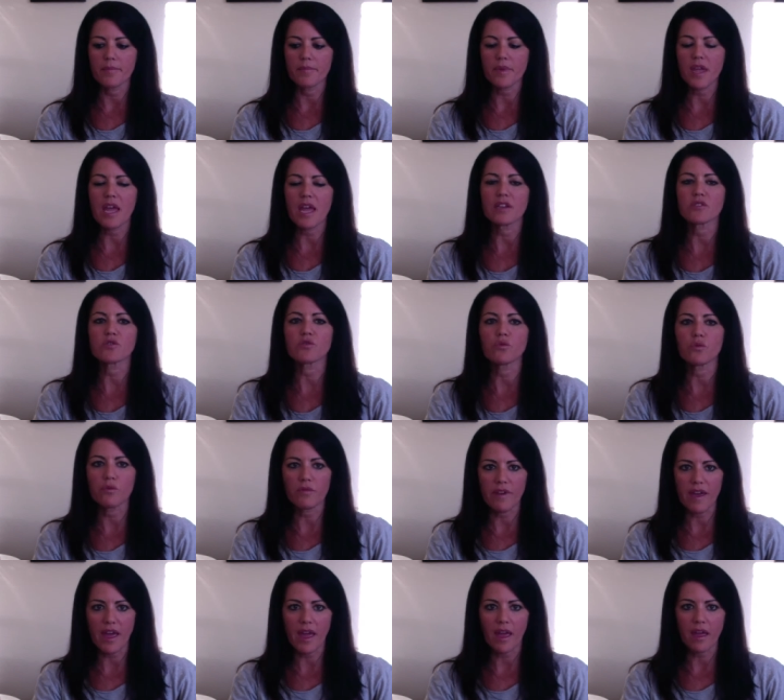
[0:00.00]

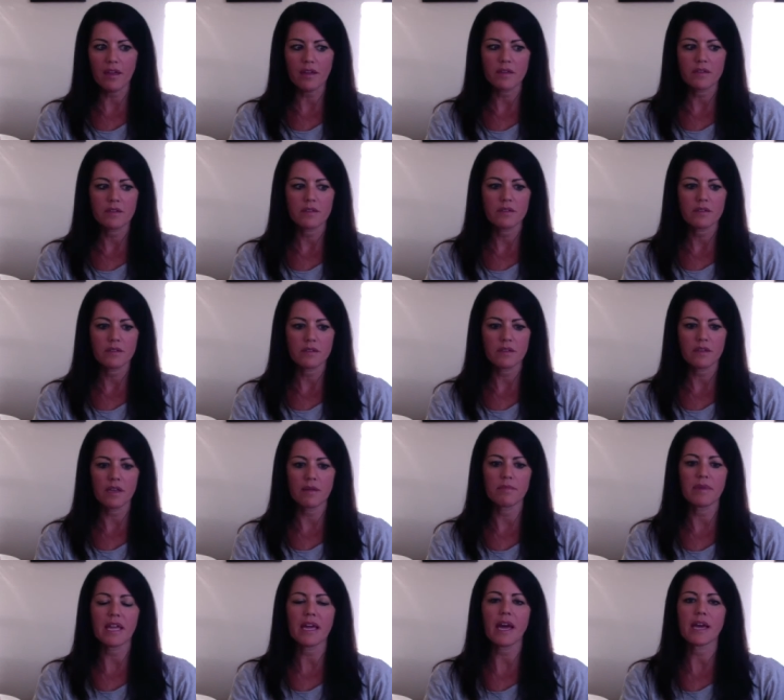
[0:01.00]
estuve en
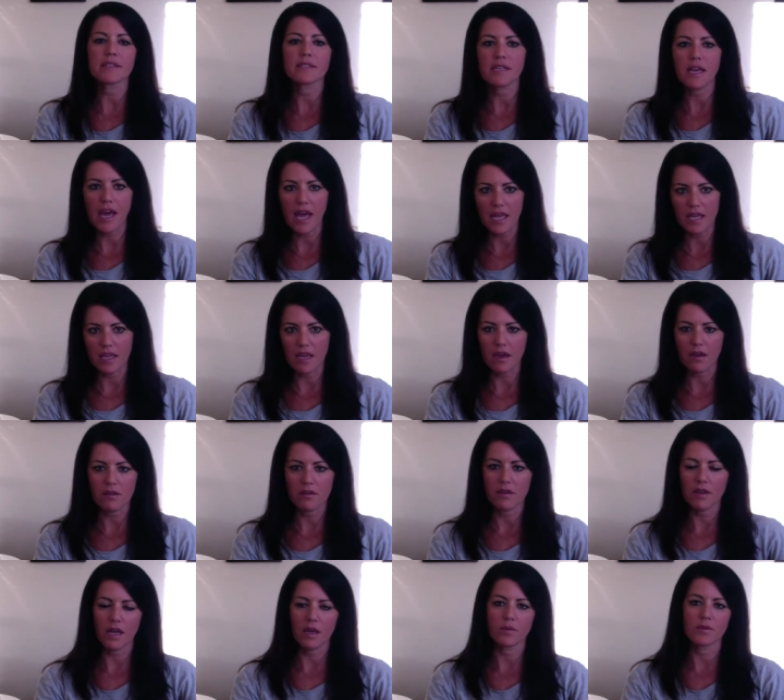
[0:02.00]
mi casa
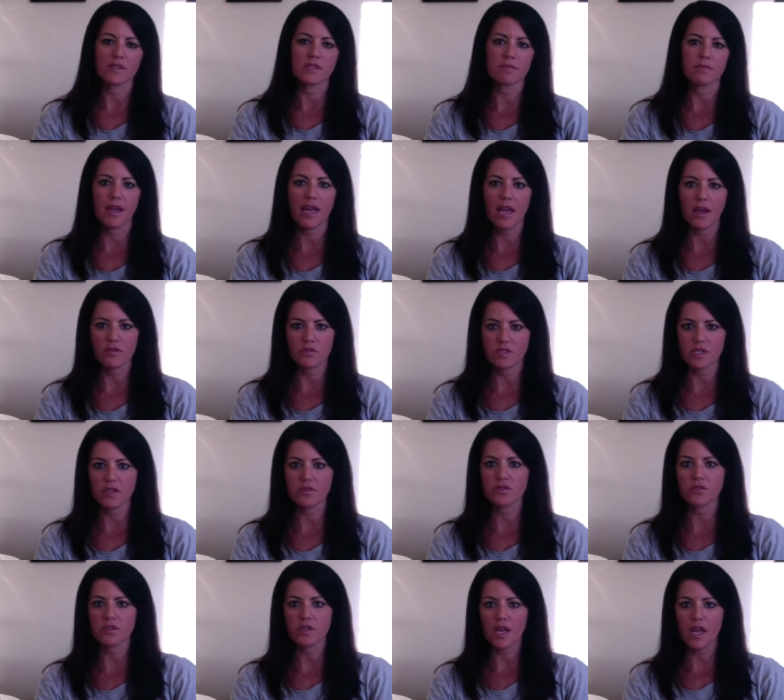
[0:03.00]
ayer. I was in my house
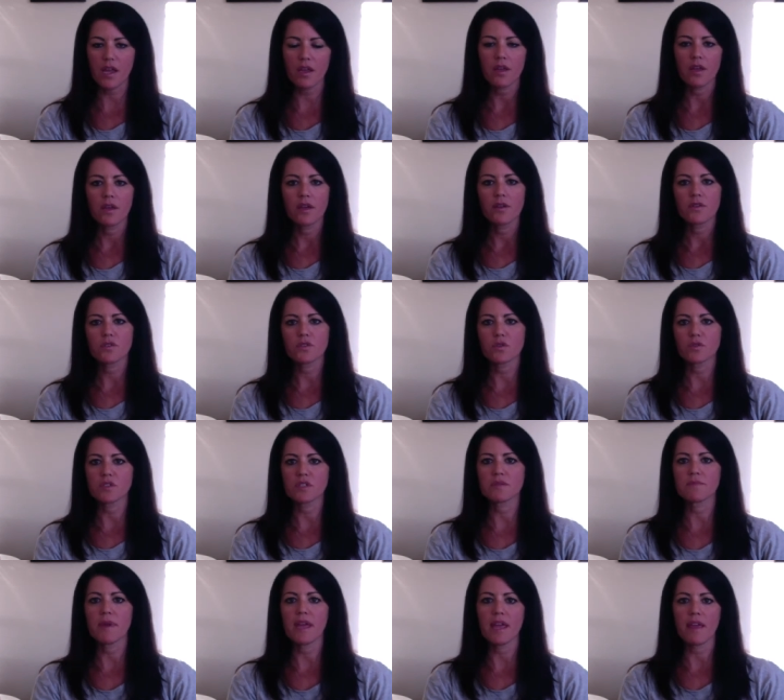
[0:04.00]
yesterday. So
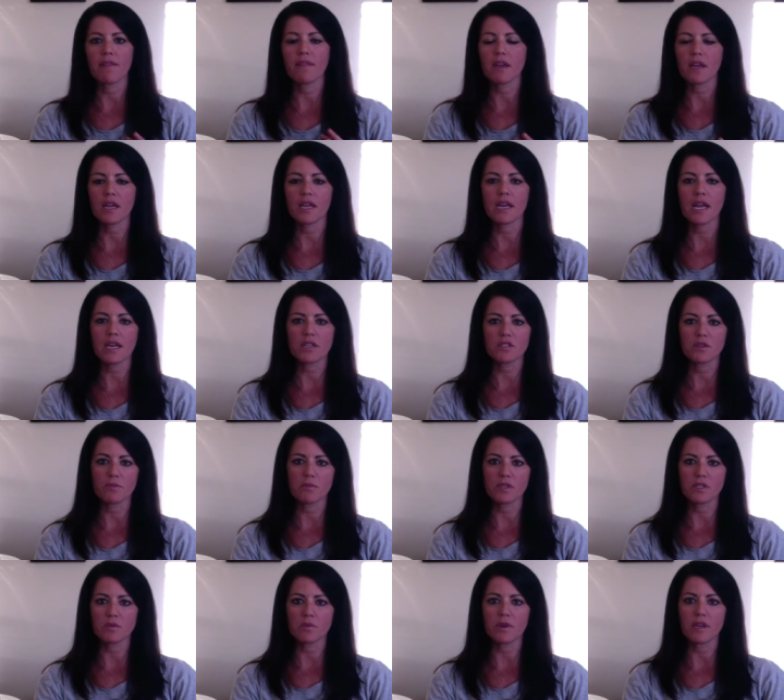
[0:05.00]
just making the connection
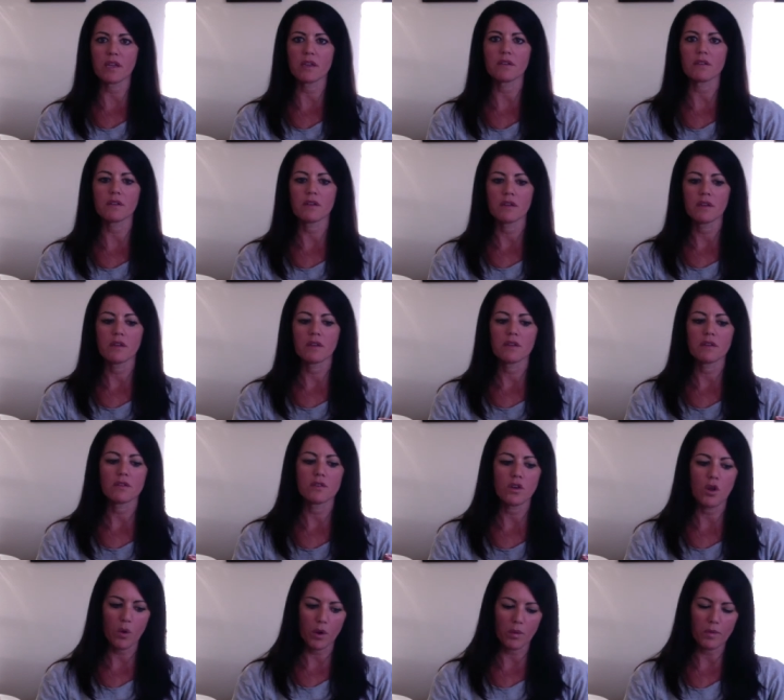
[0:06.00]
between
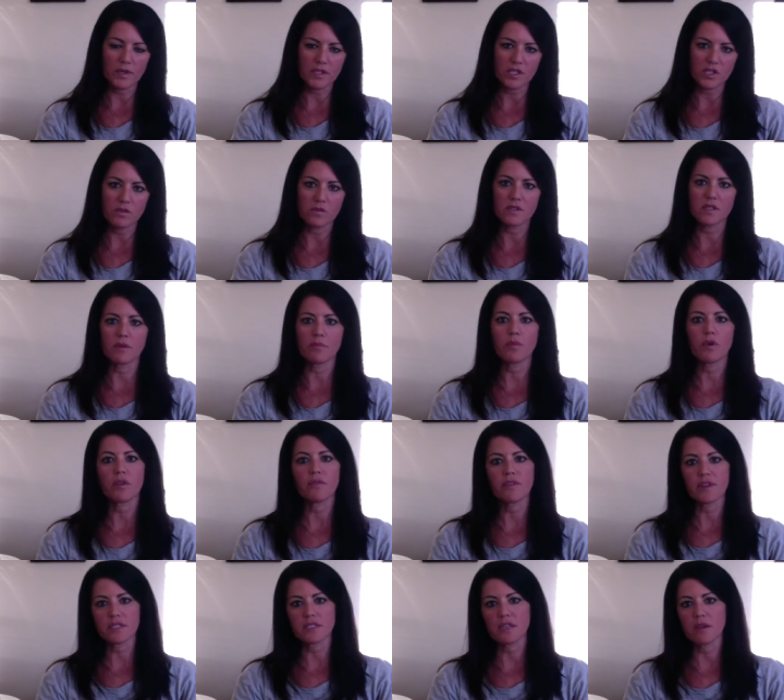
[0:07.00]
knowing when to use the
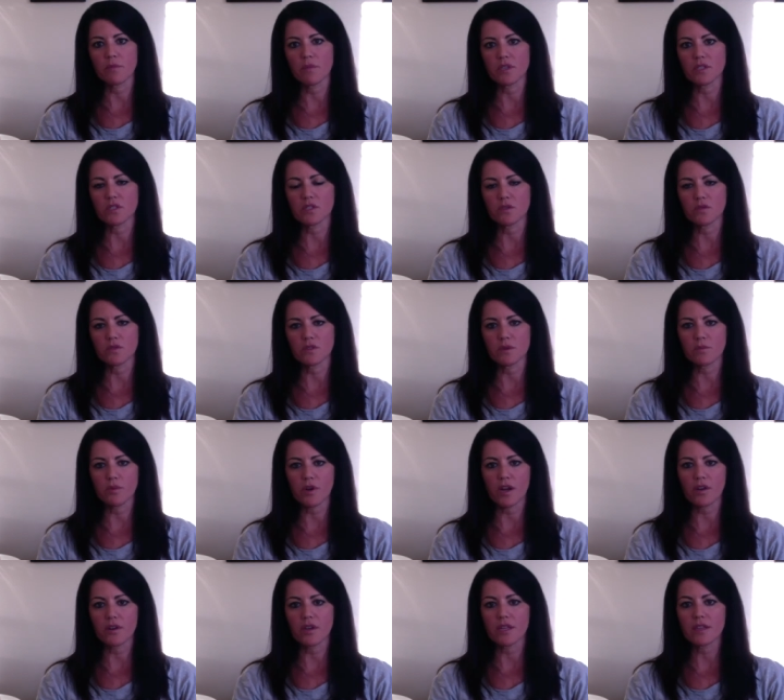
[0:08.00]
imperfect and when to use the
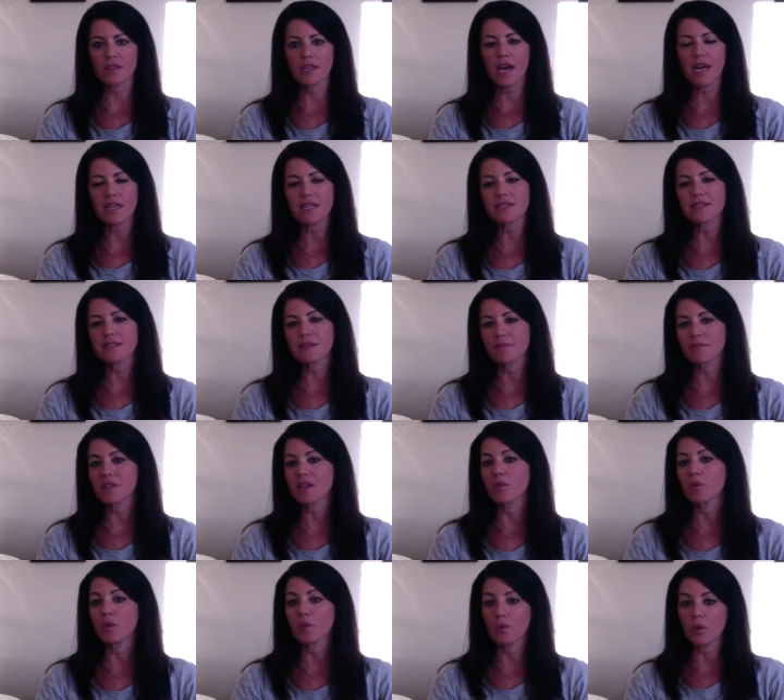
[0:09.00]
preterite. That is
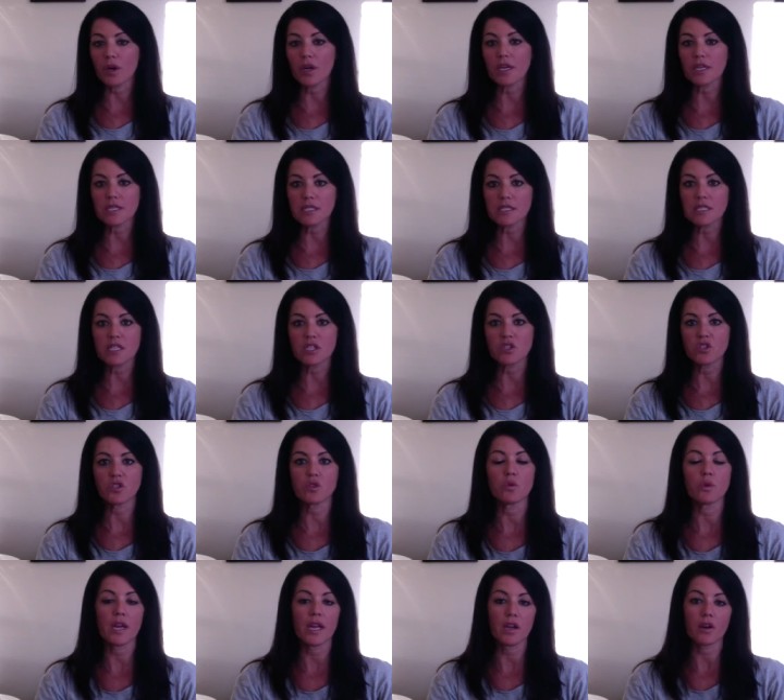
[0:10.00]
something we were going to teach
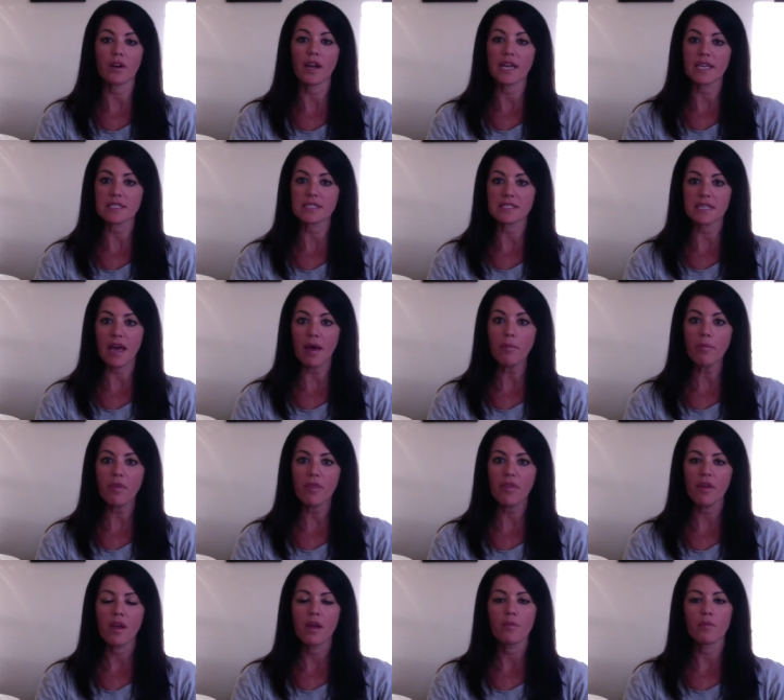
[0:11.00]
you in great depth
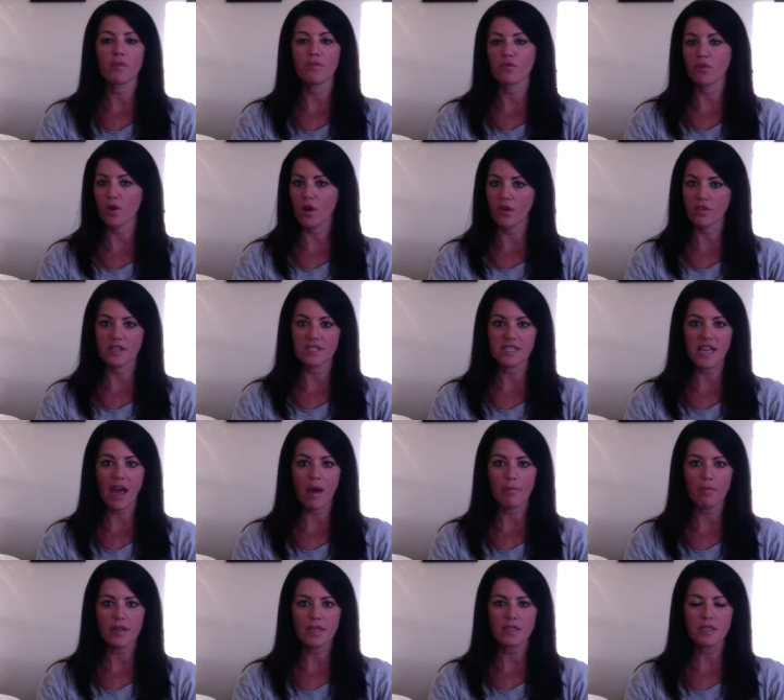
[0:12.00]
before all this
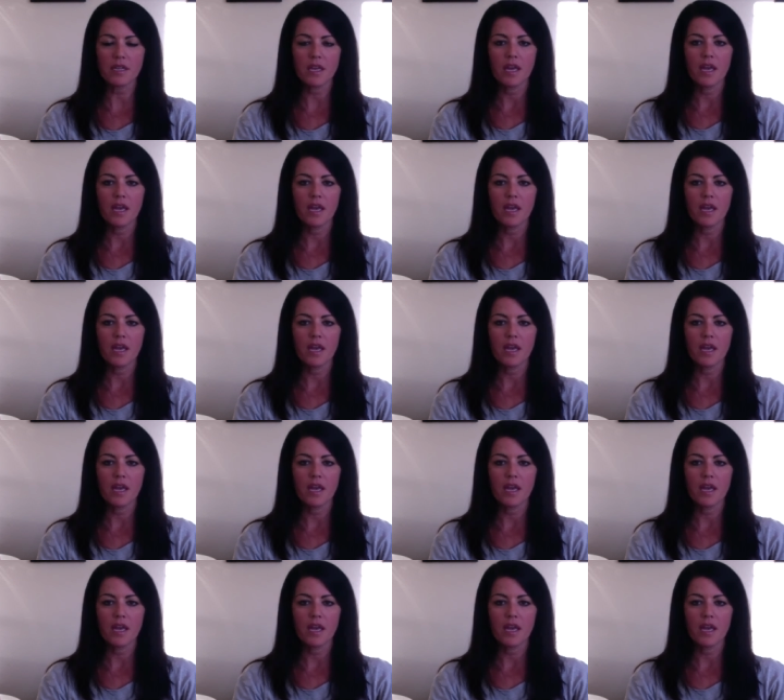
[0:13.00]
happened,